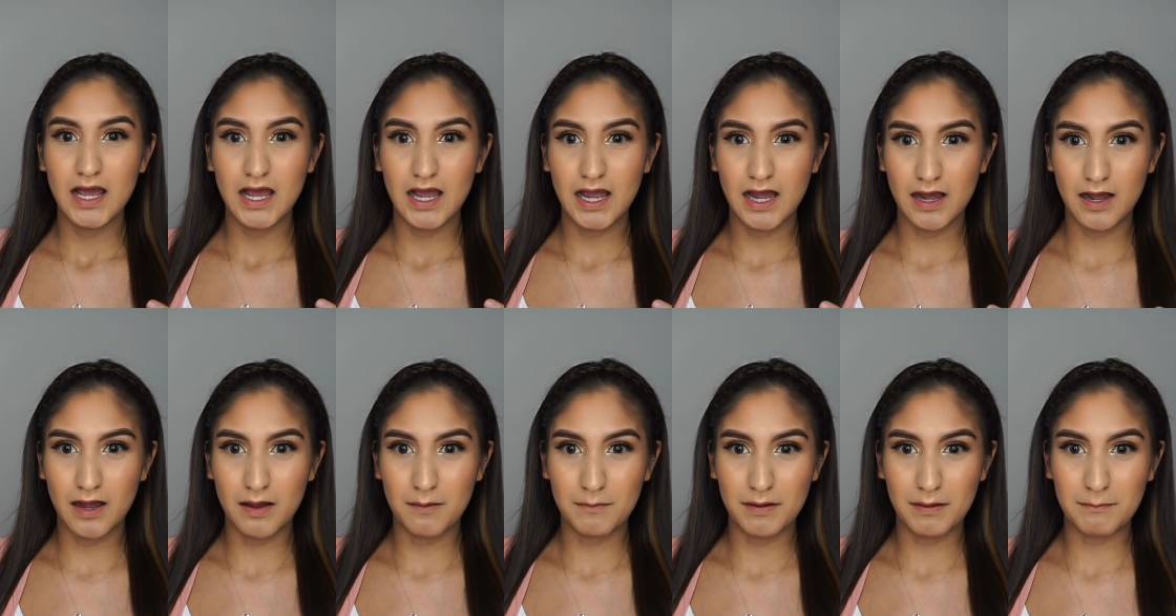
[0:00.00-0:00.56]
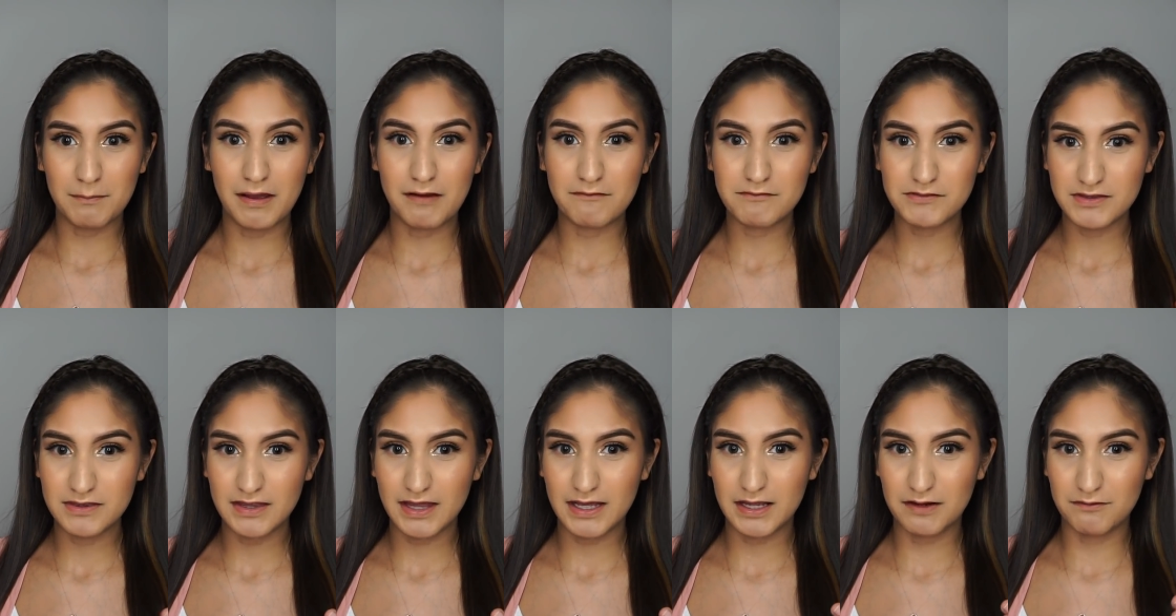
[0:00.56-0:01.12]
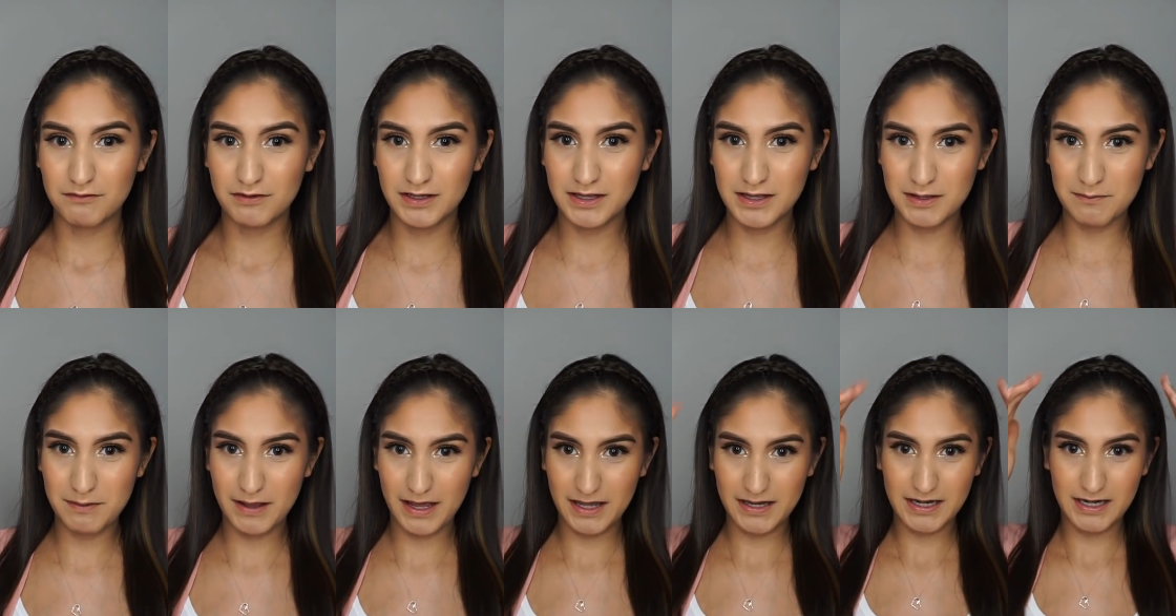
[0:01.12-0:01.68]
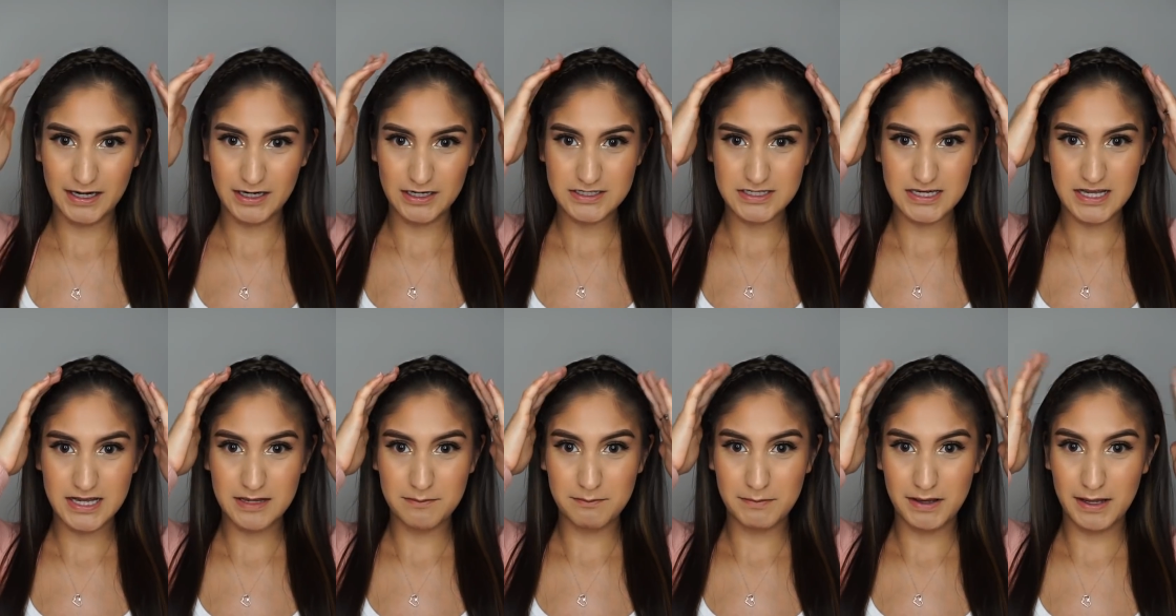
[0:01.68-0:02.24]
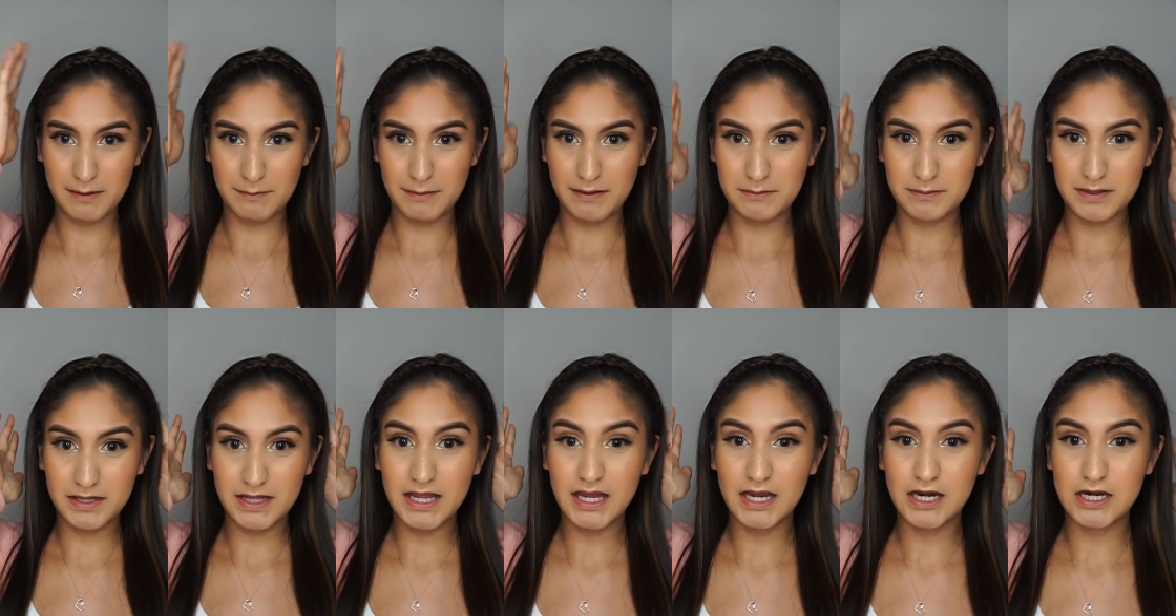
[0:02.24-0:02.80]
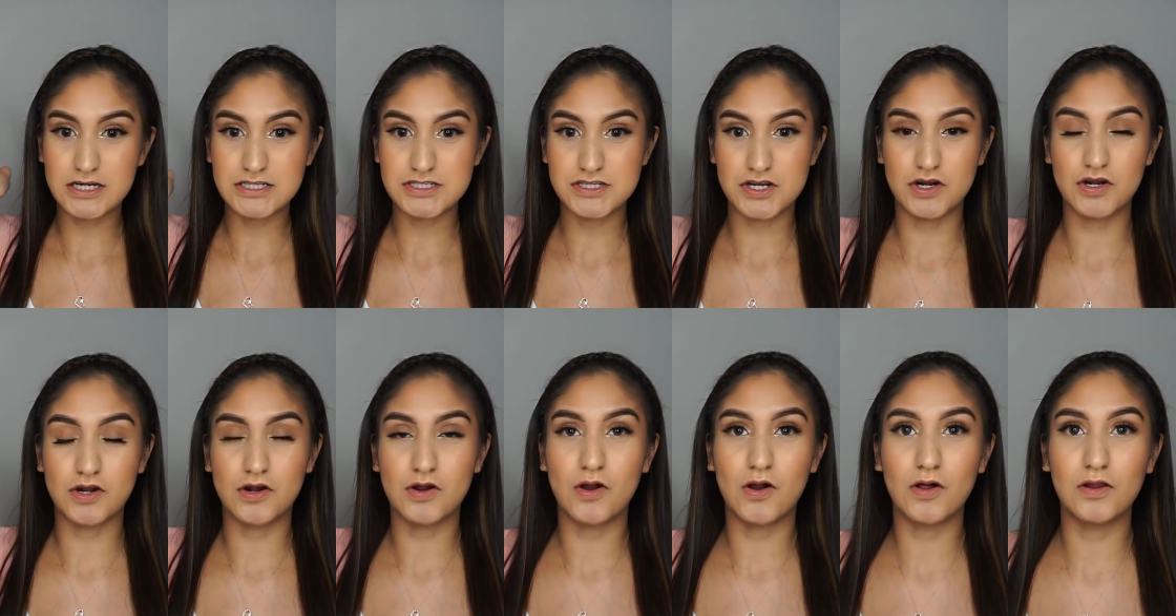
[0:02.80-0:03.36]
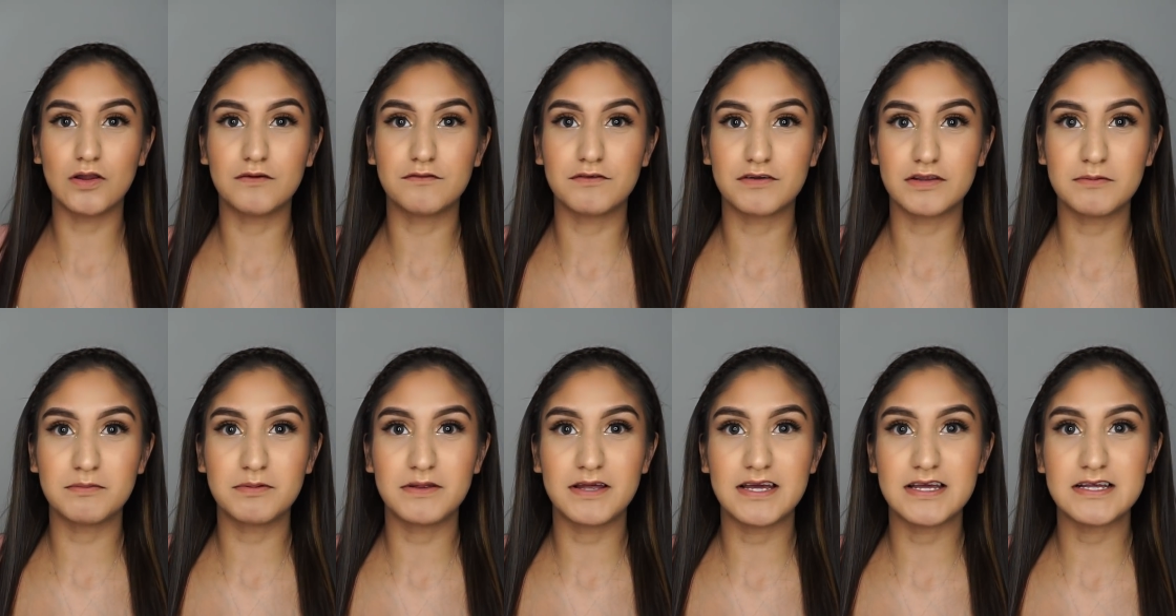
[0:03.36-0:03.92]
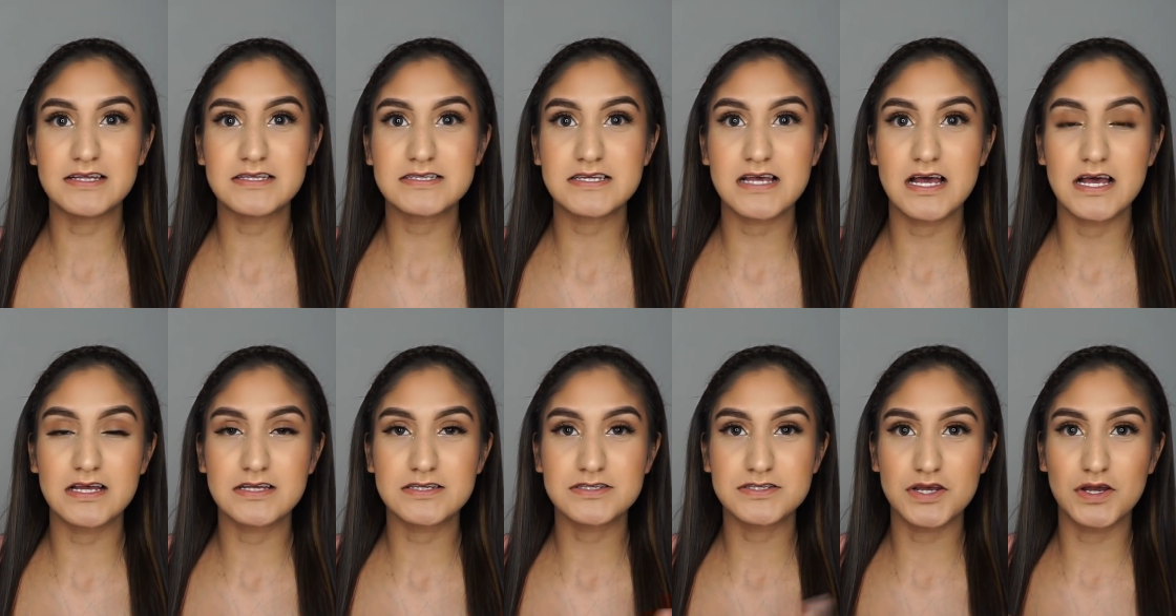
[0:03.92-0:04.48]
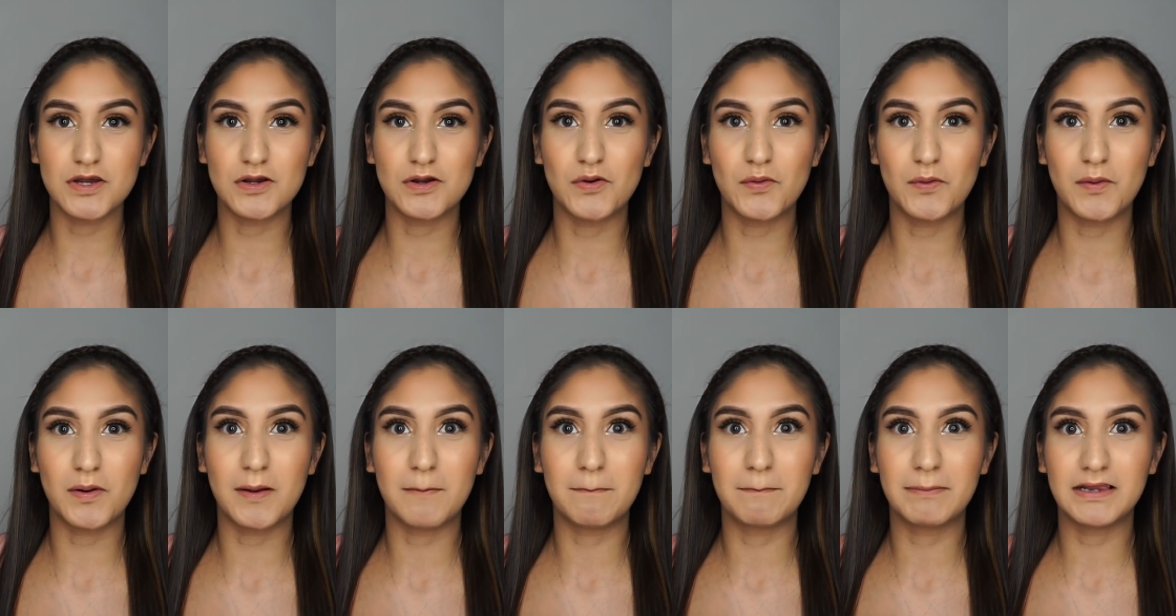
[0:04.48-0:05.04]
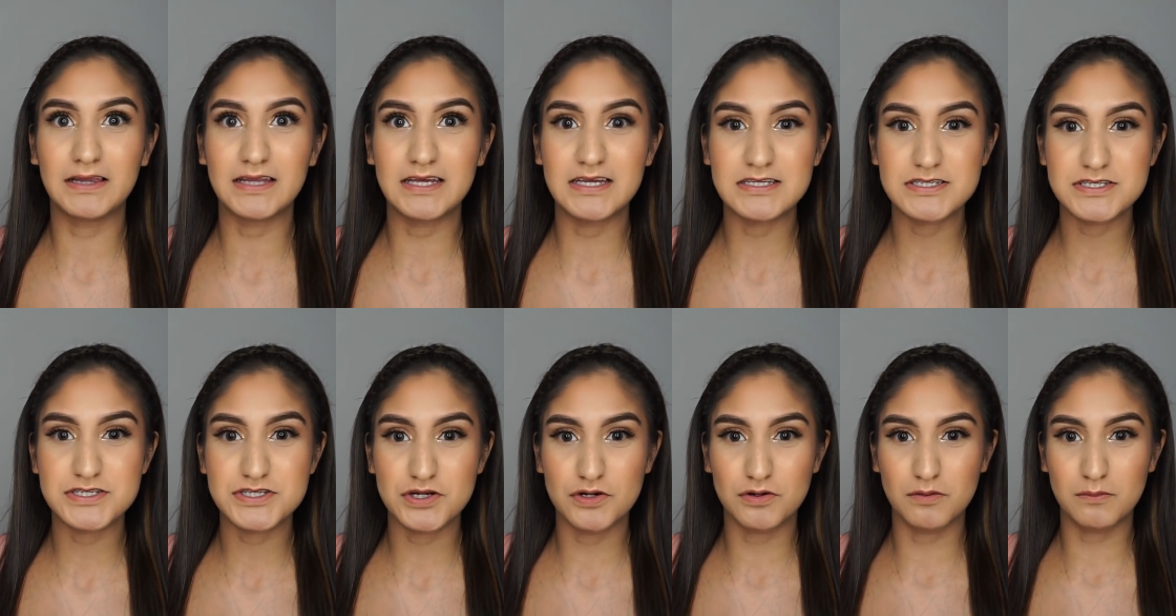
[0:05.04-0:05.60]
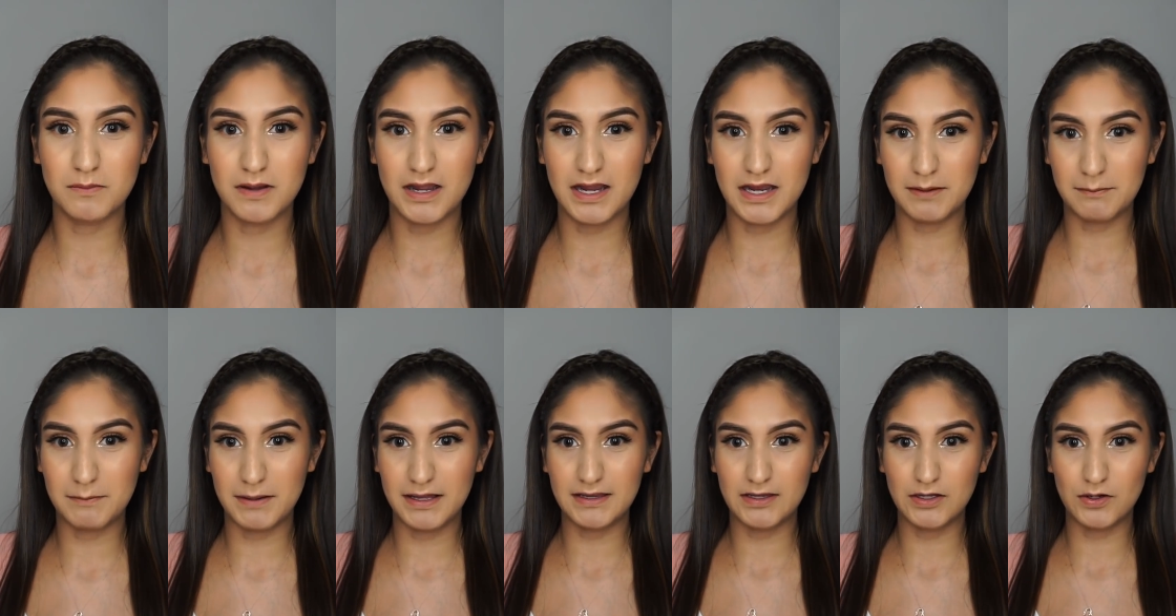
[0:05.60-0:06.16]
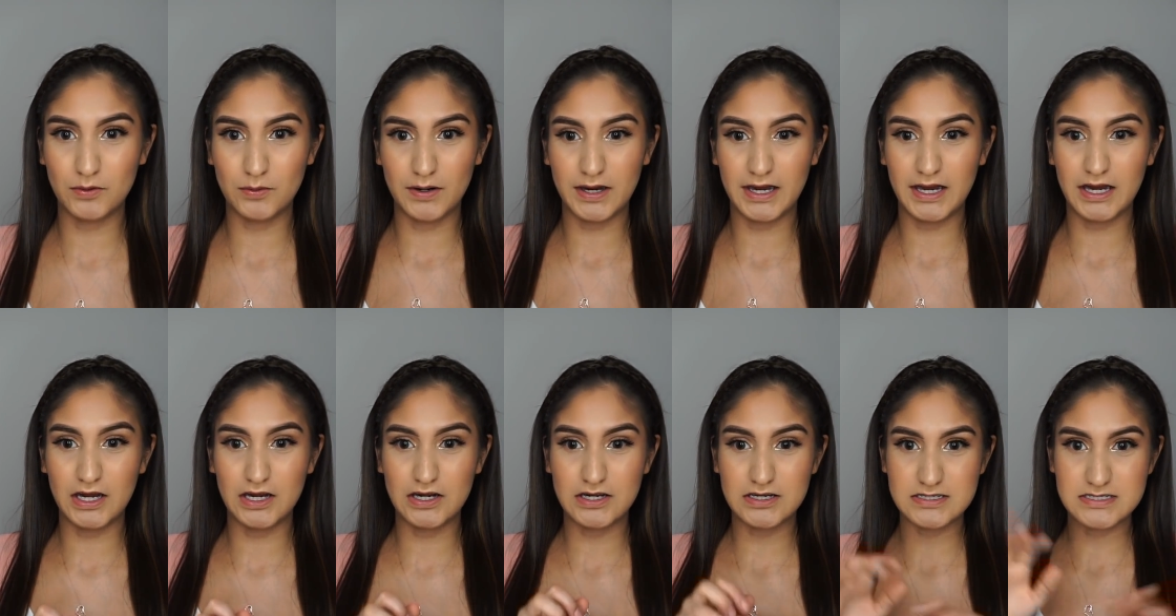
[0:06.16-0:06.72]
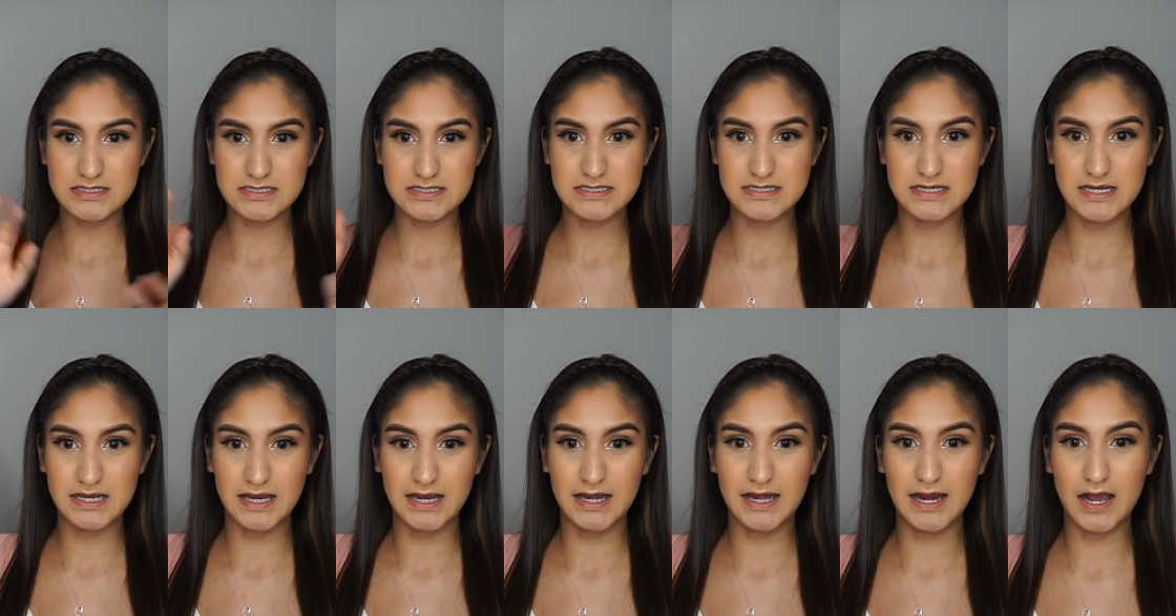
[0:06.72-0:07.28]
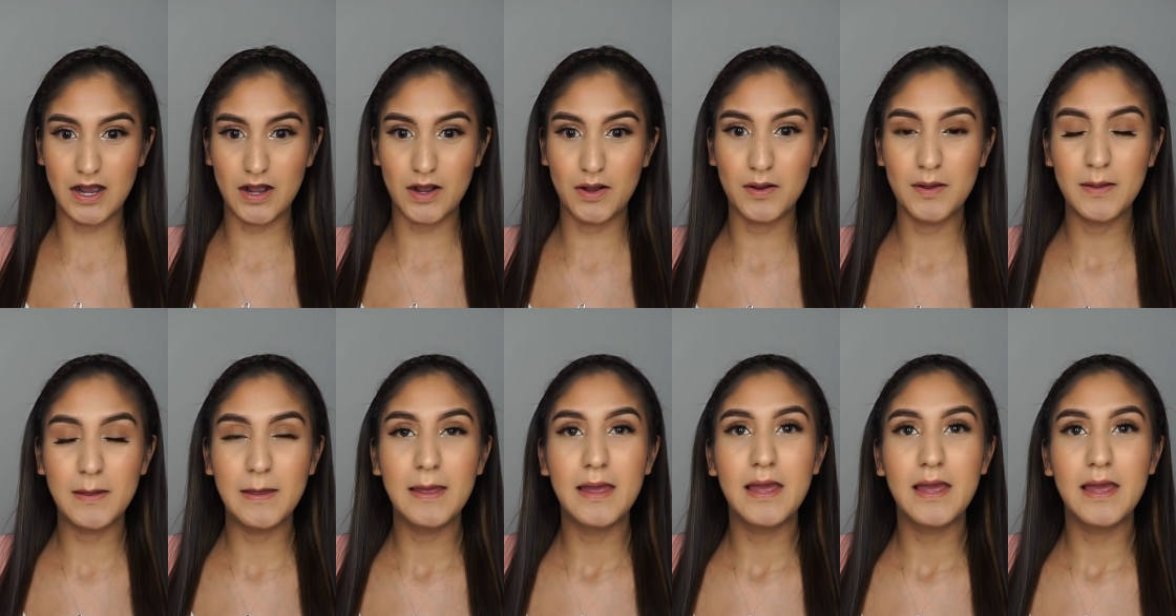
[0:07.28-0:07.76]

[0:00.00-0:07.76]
I'm having like a really bad hair day. My baby hairs are all over the place, so please don't mind my little hairs sticking out.